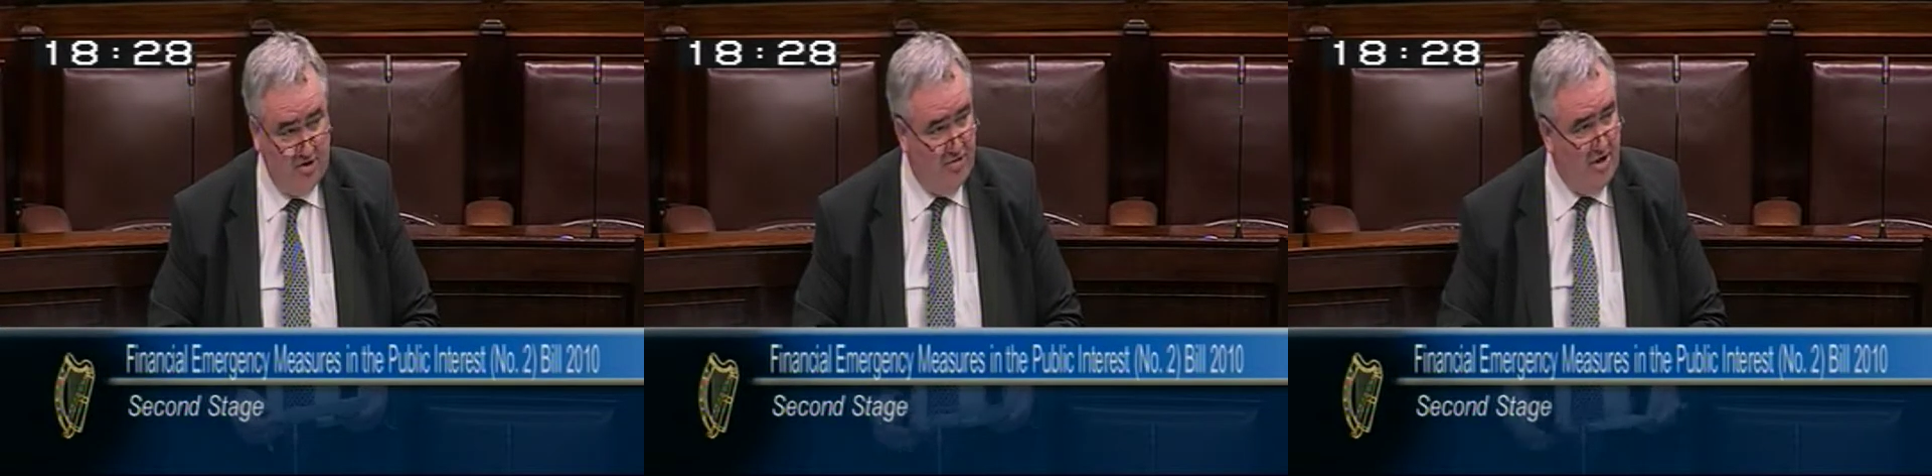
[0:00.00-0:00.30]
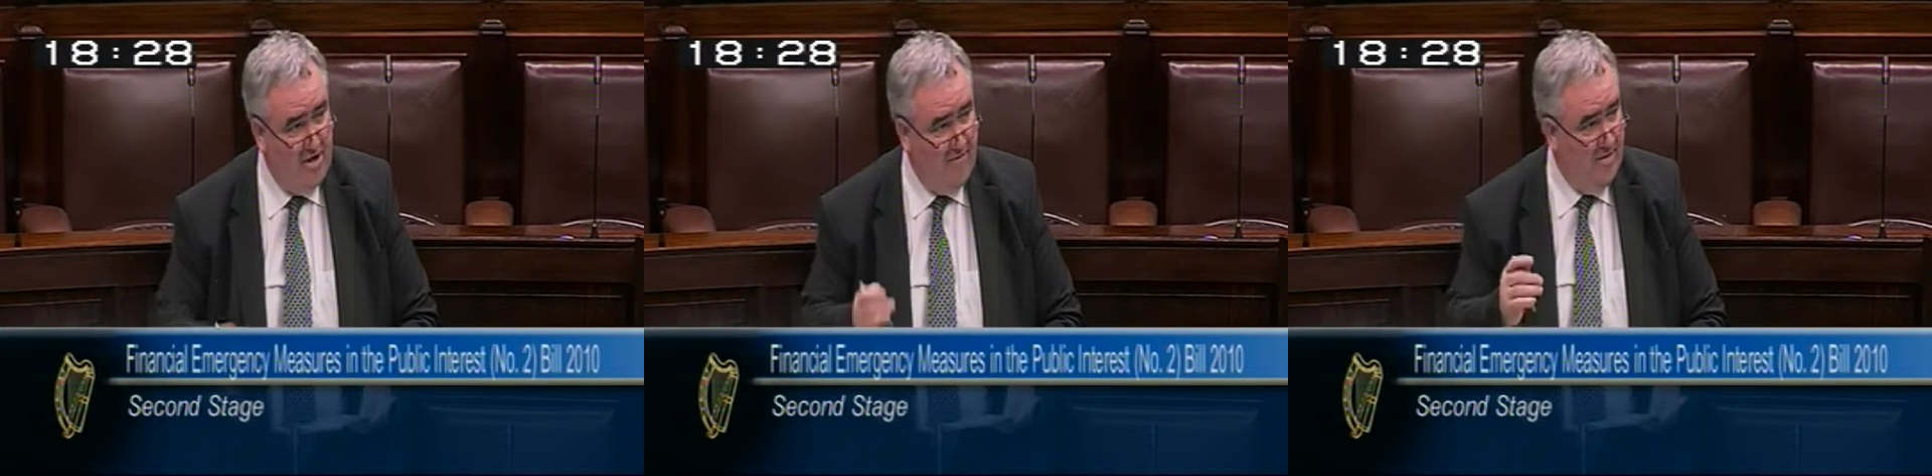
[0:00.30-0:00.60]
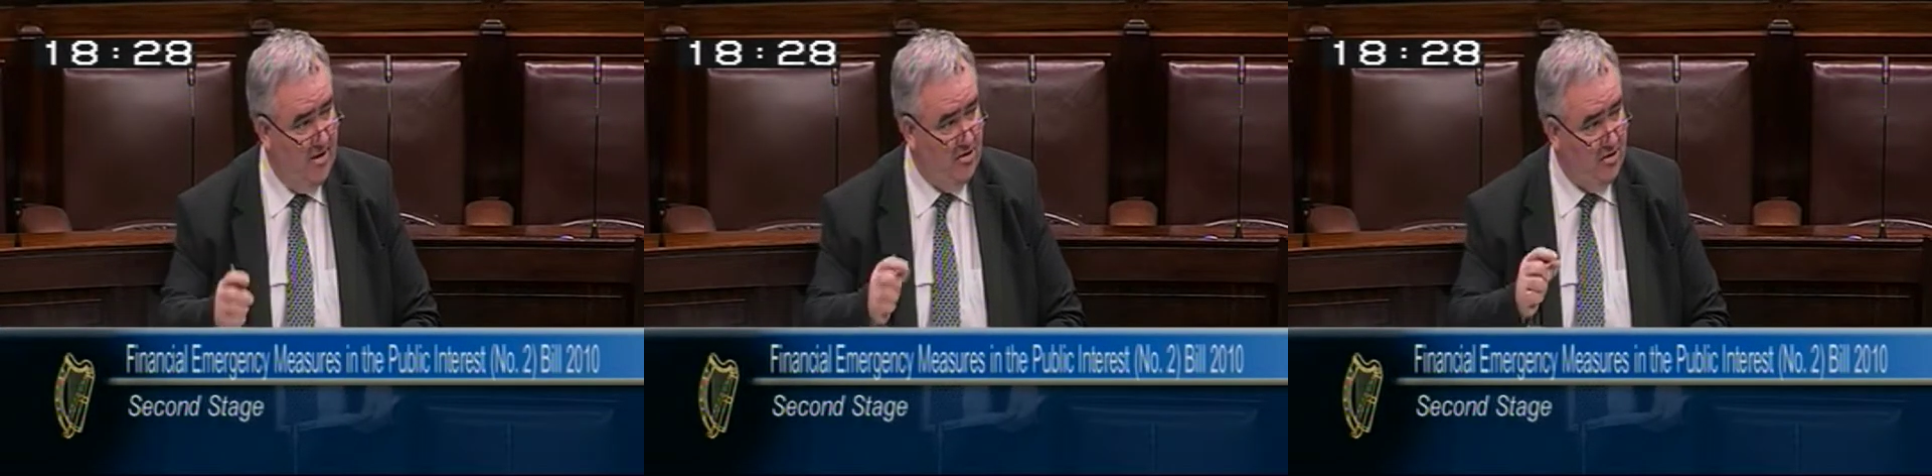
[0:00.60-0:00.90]
So not
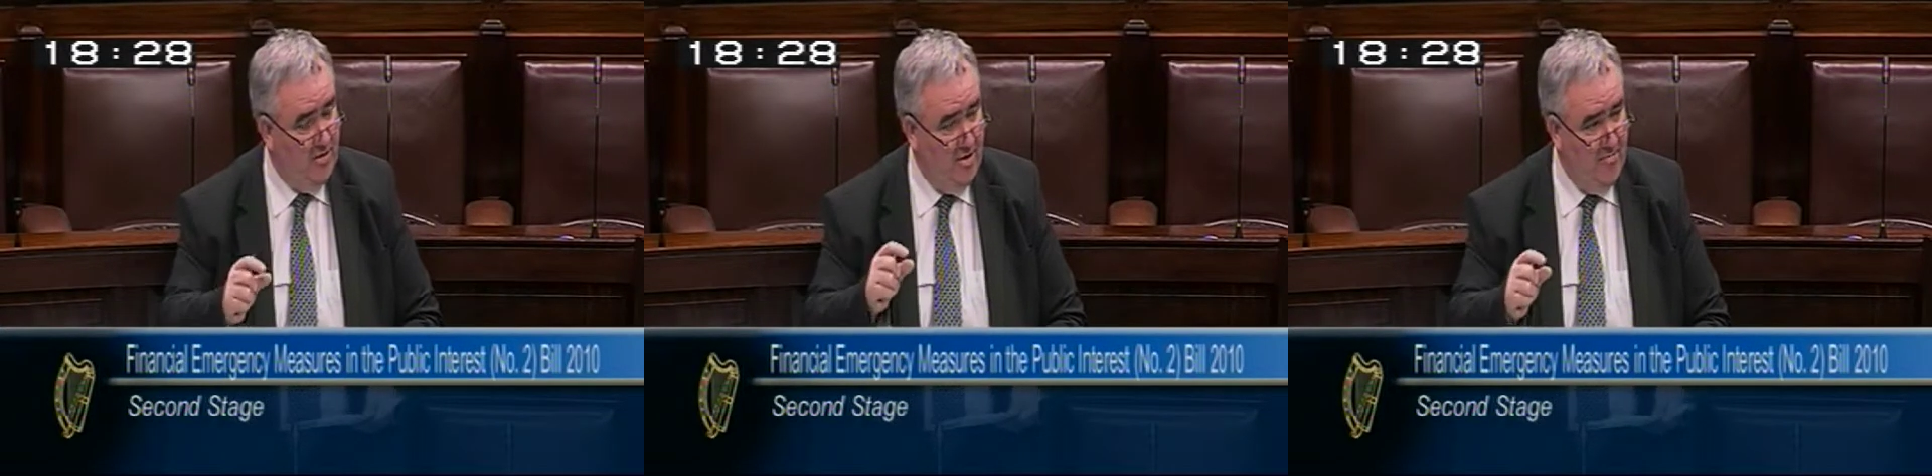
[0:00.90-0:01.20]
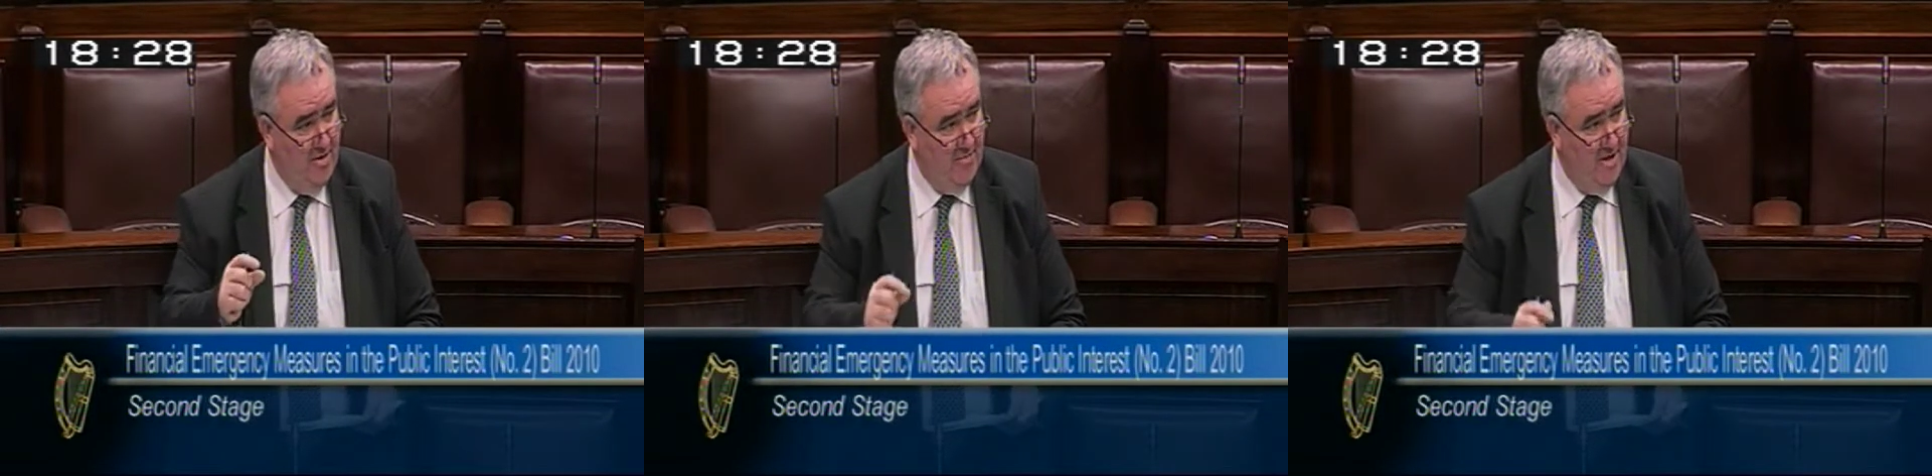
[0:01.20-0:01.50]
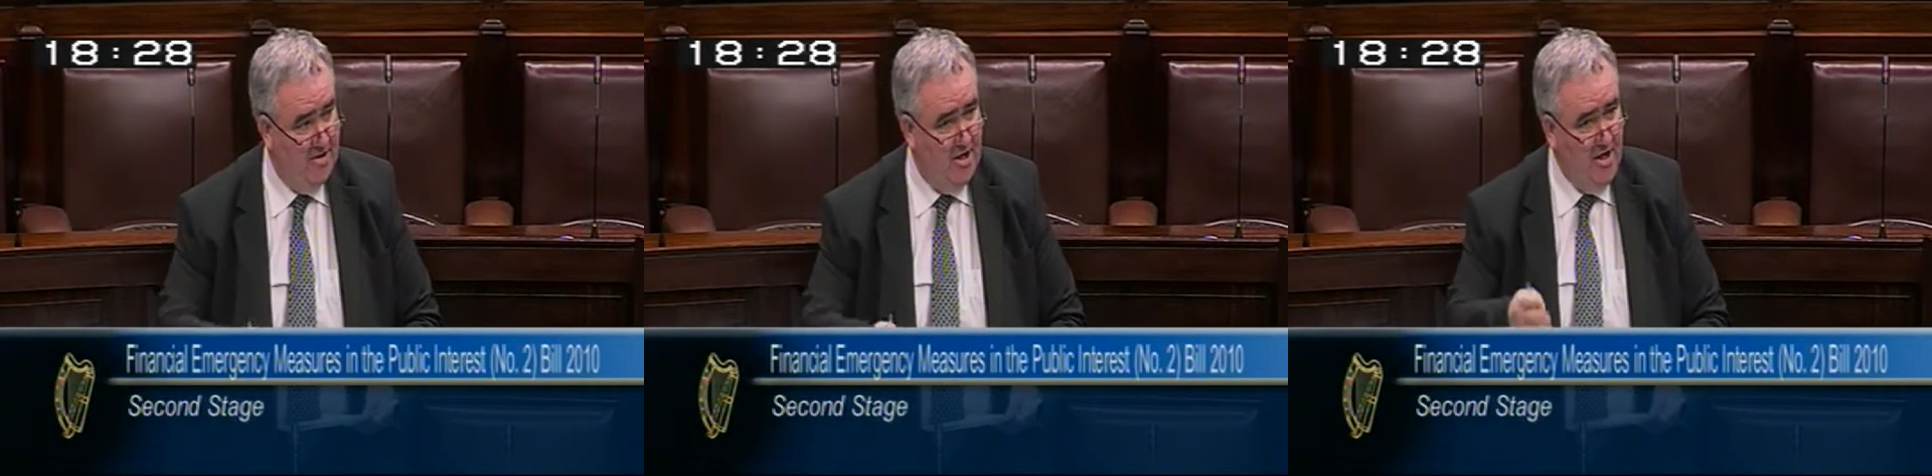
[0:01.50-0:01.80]
everybody is just wearing a minimum
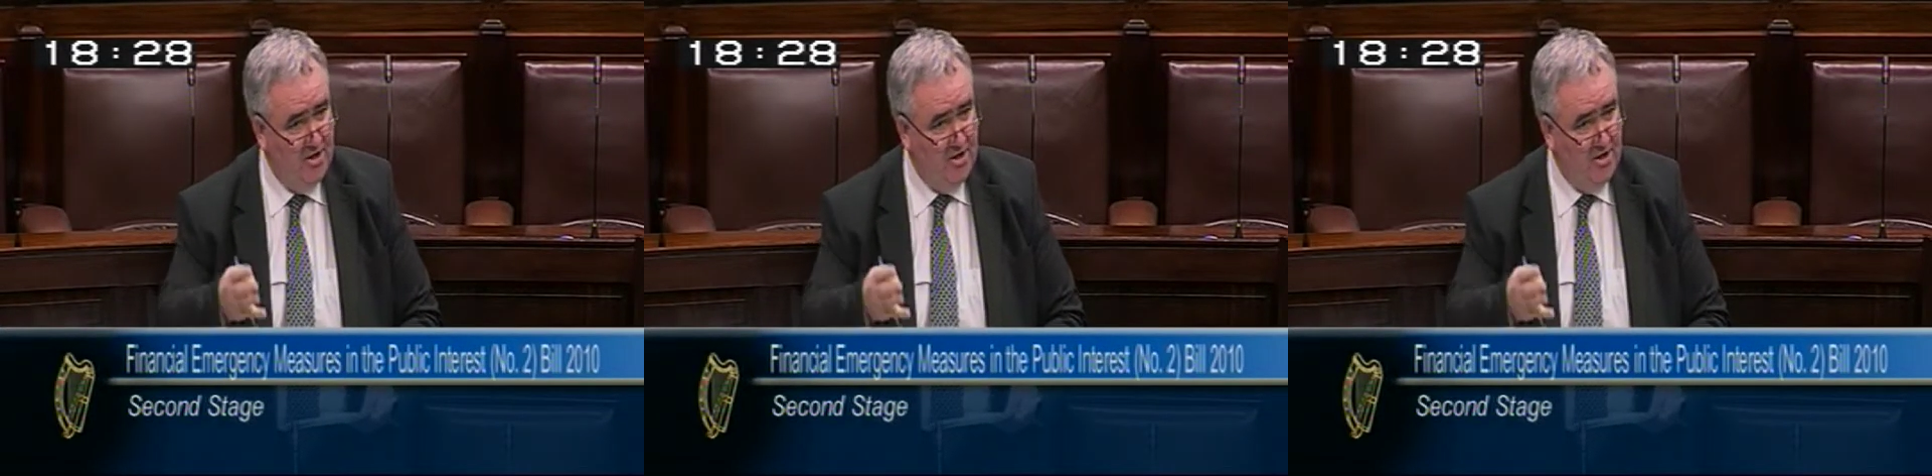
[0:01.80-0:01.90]
wage.